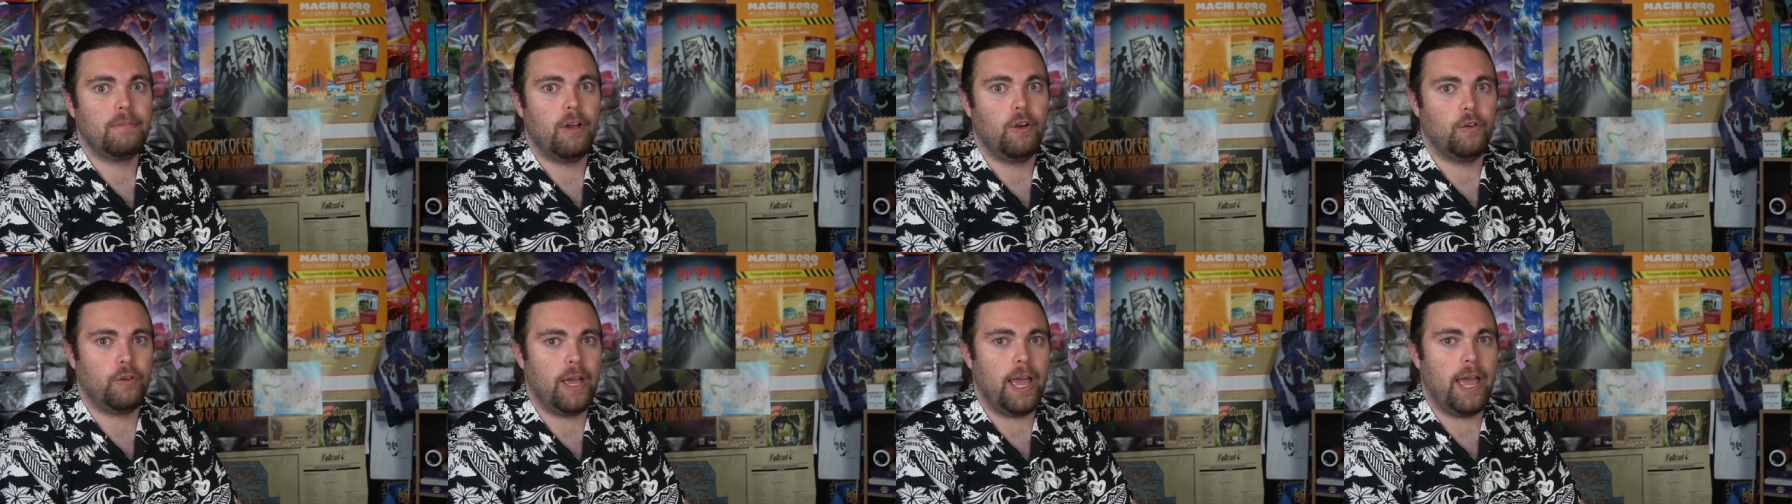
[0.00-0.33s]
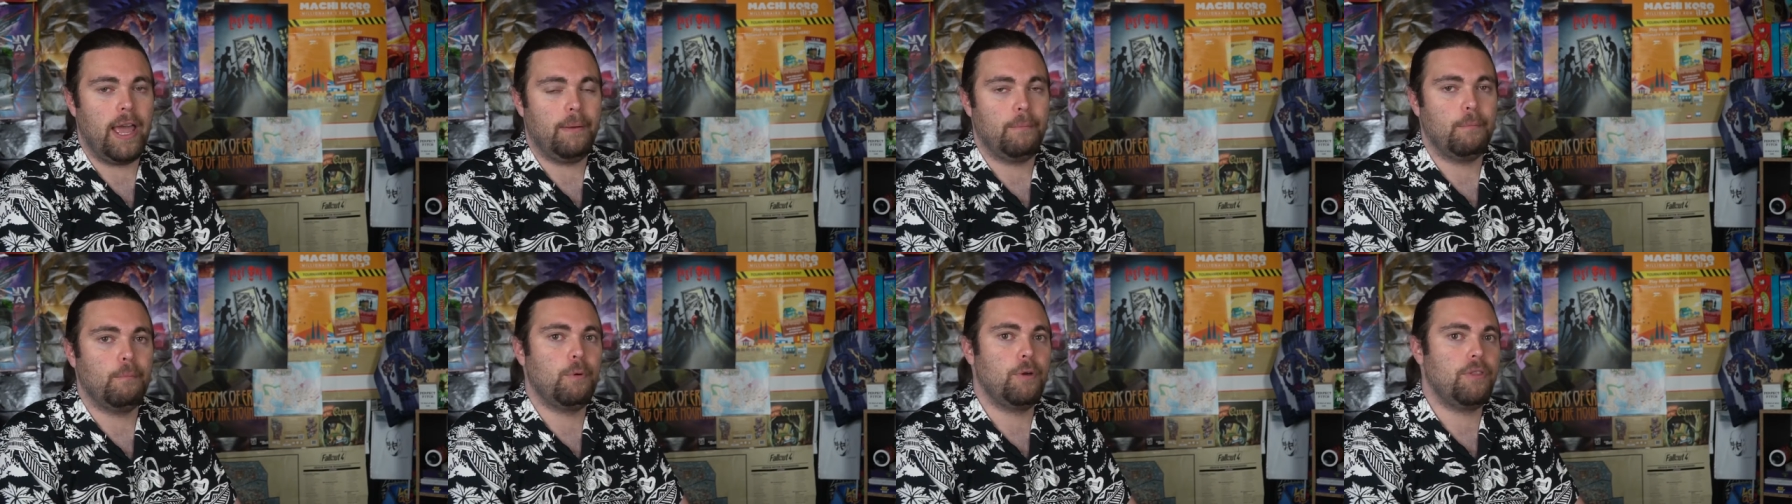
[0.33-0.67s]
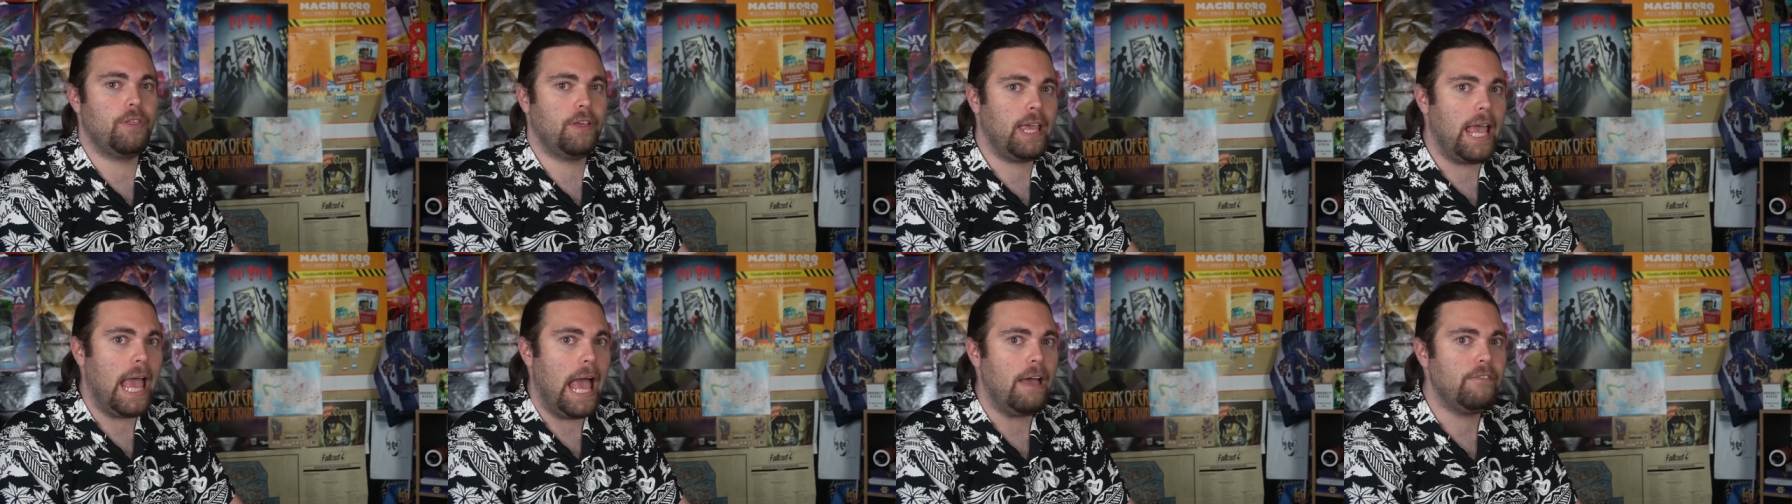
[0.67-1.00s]
Okay,
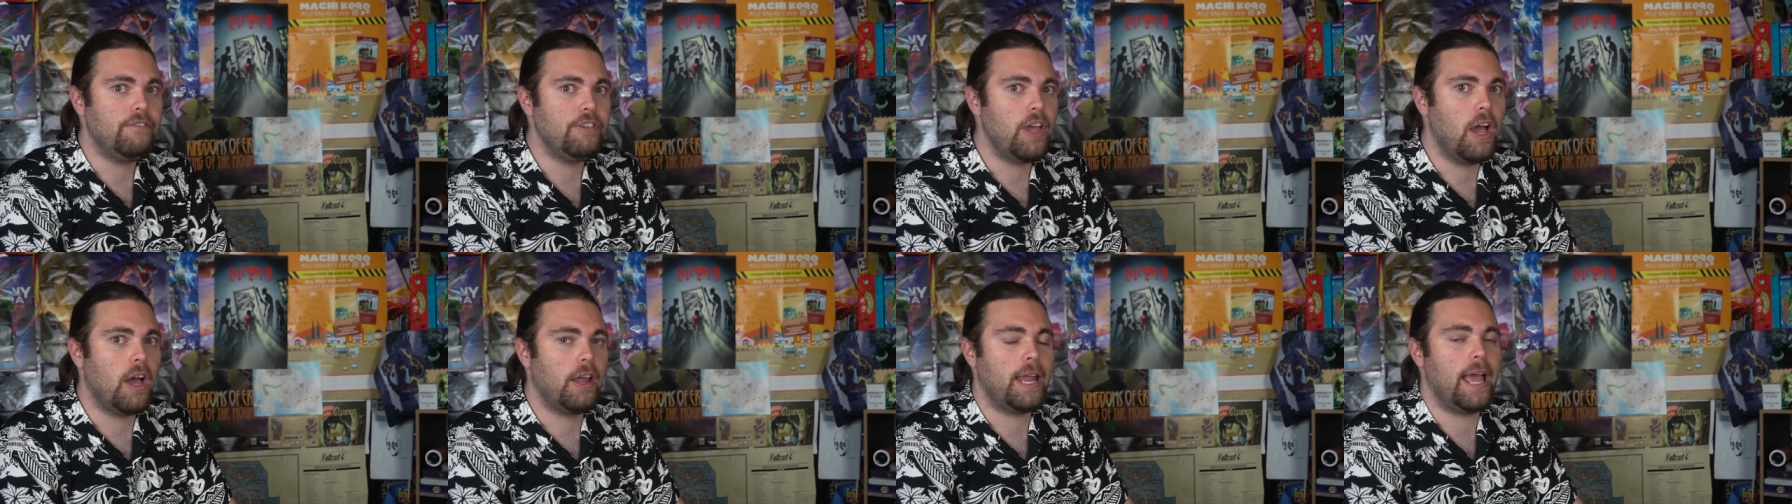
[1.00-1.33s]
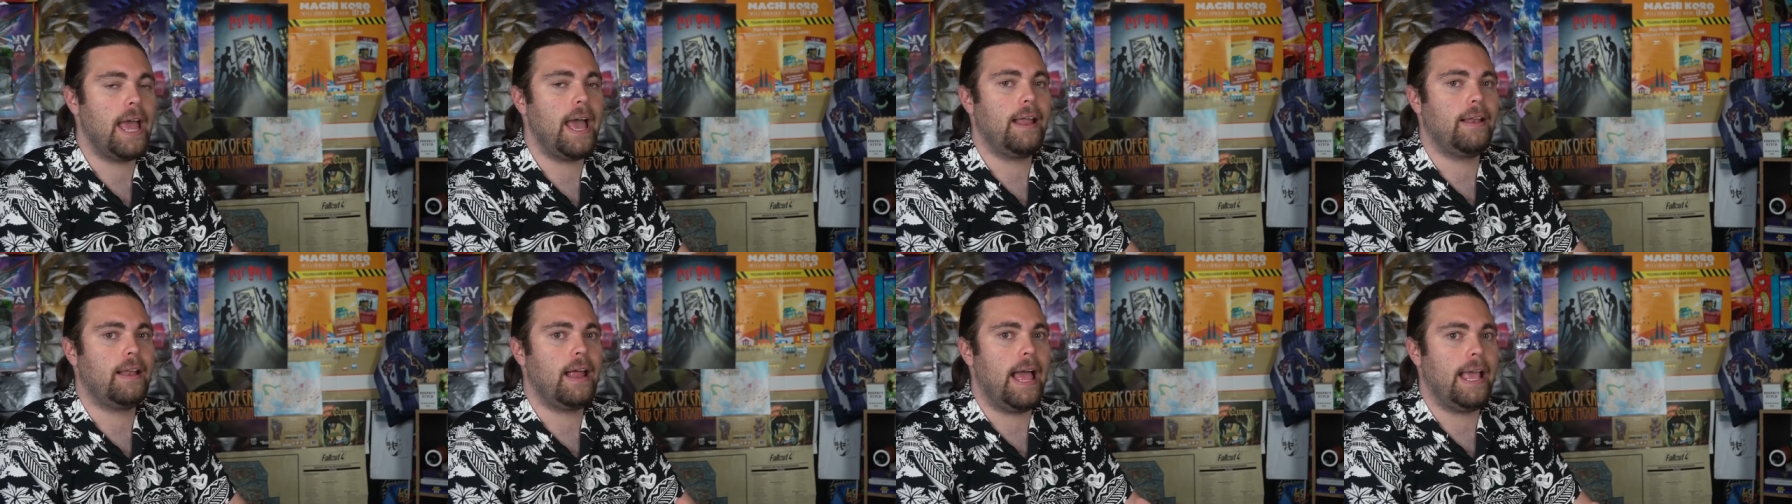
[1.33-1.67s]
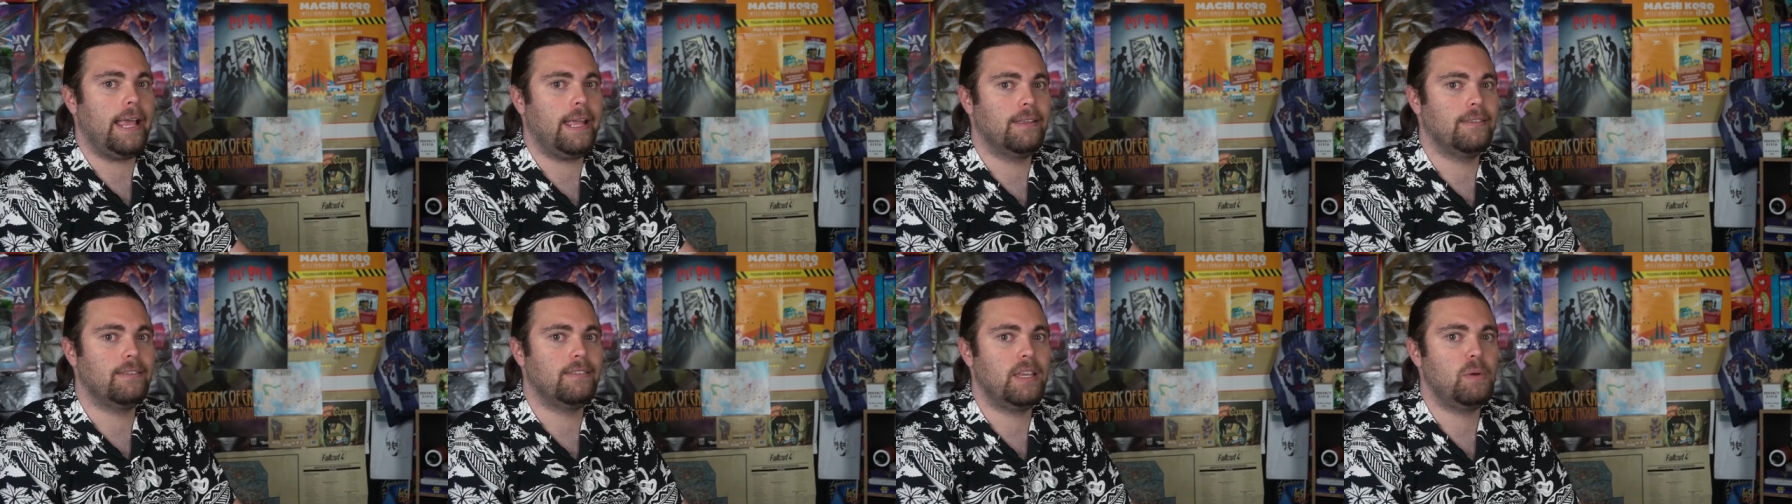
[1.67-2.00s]
with a caveat at,
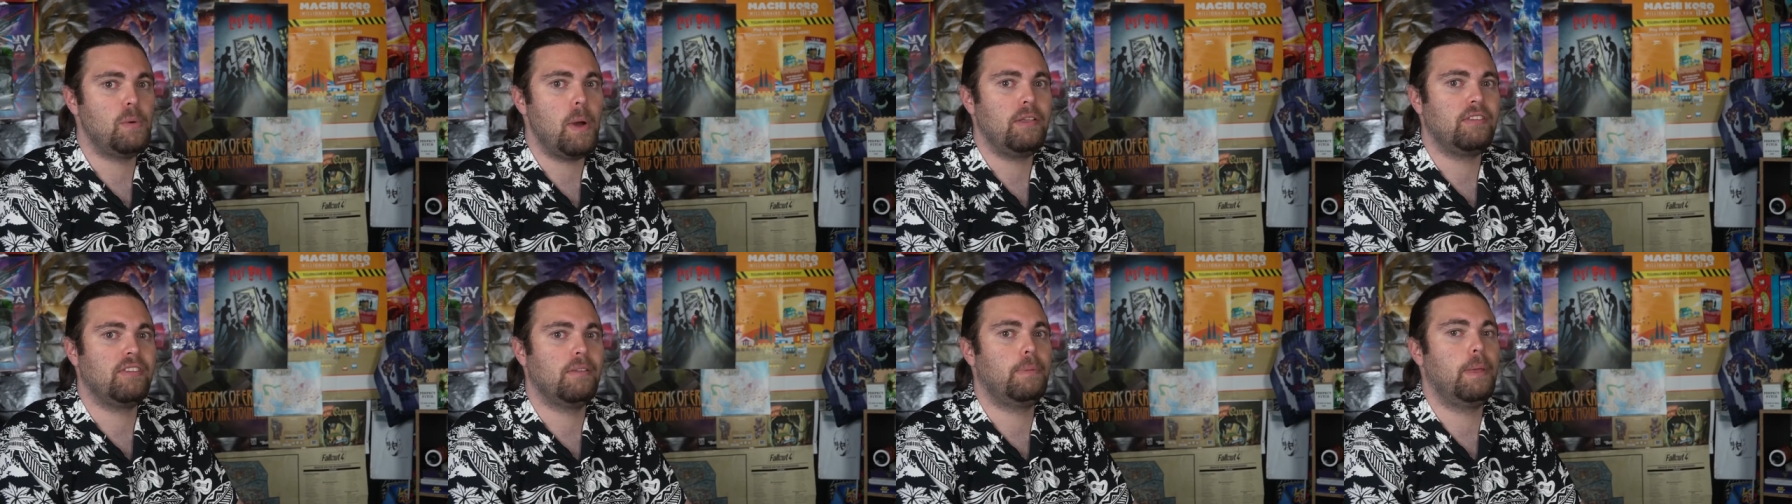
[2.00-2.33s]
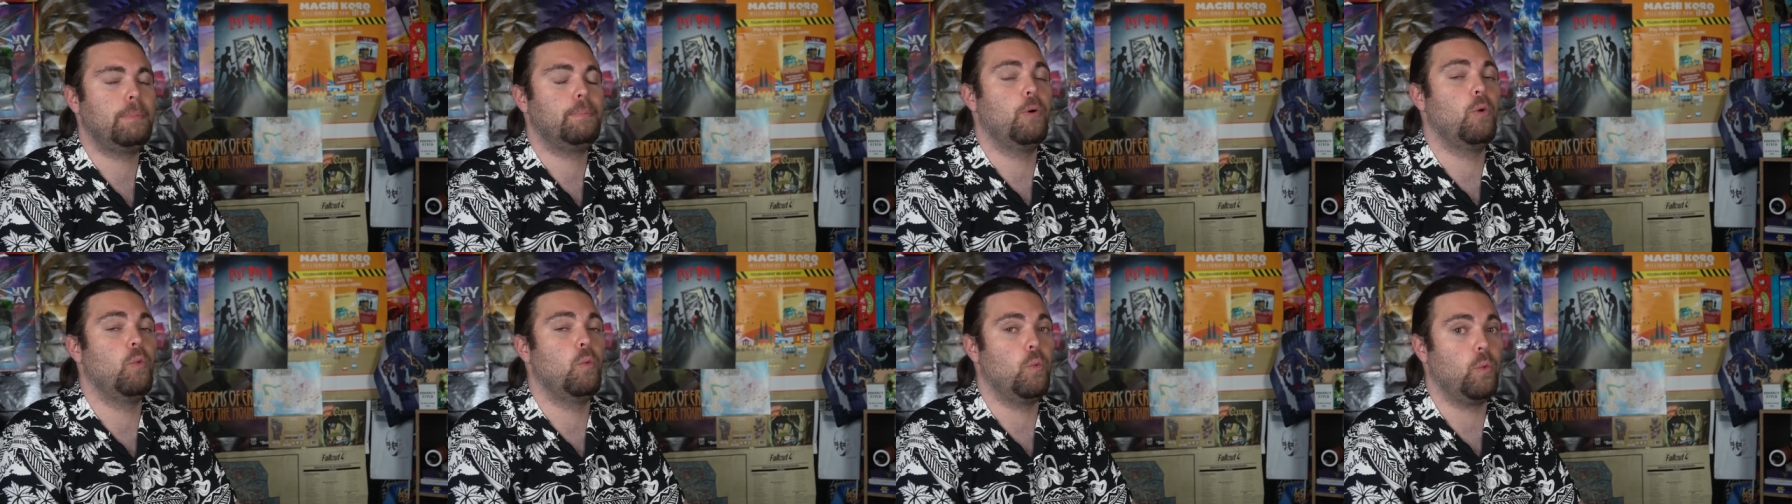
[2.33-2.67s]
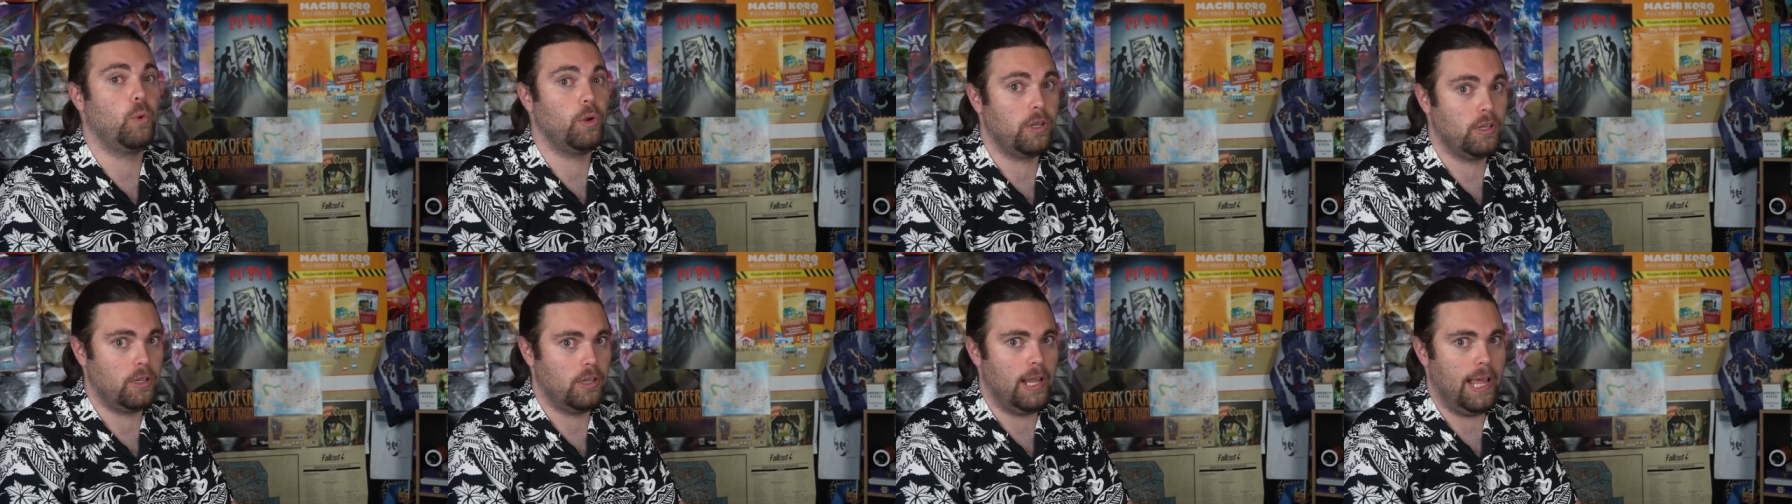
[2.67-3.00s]
I can see why some people
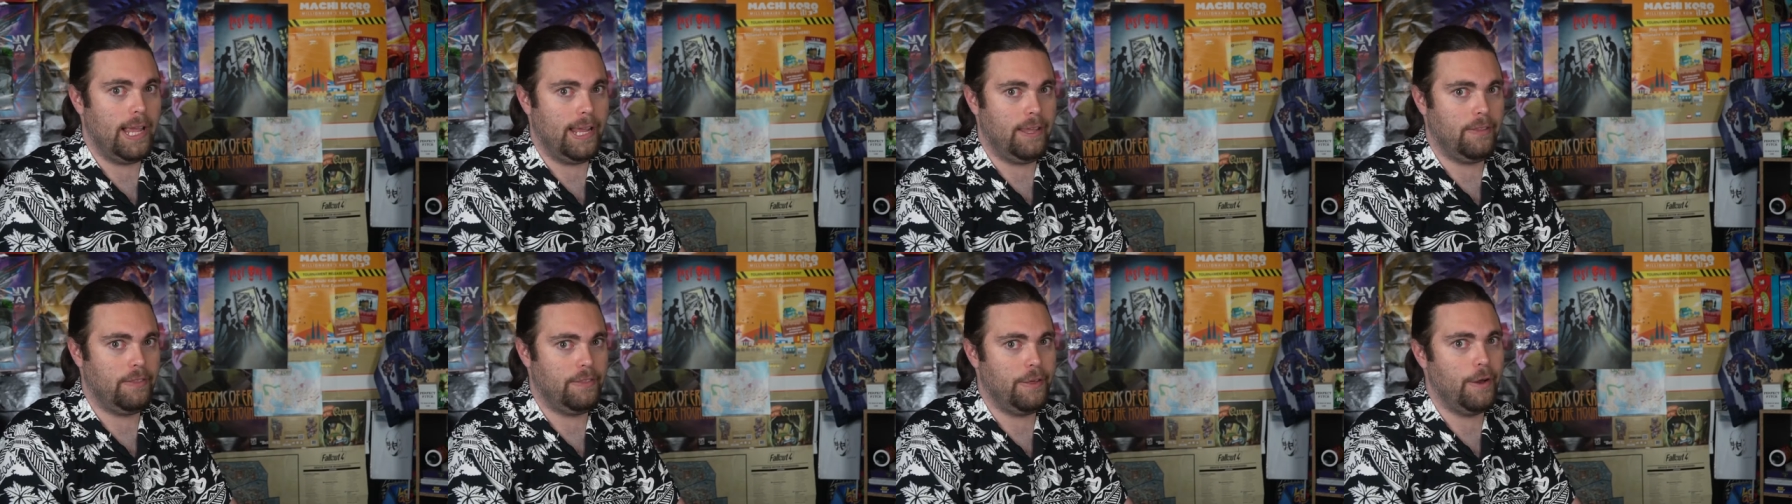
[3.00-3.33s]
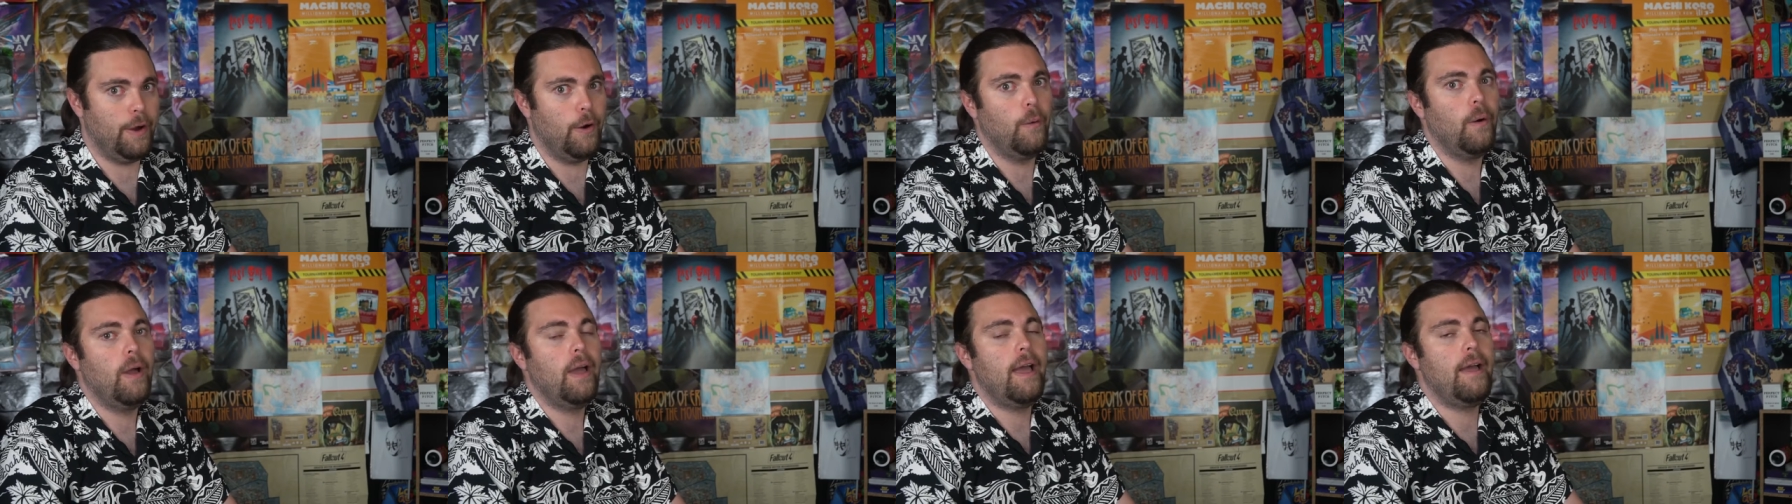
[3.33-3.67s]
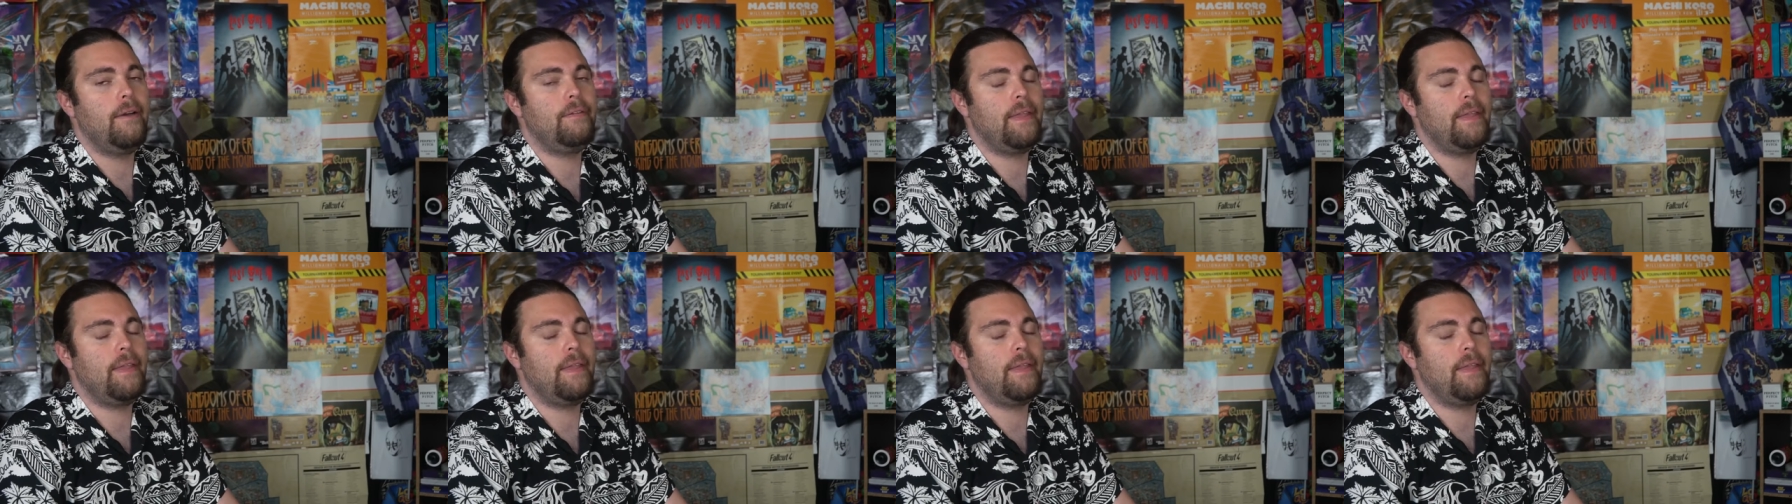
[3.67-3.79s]
wouldn't like it though,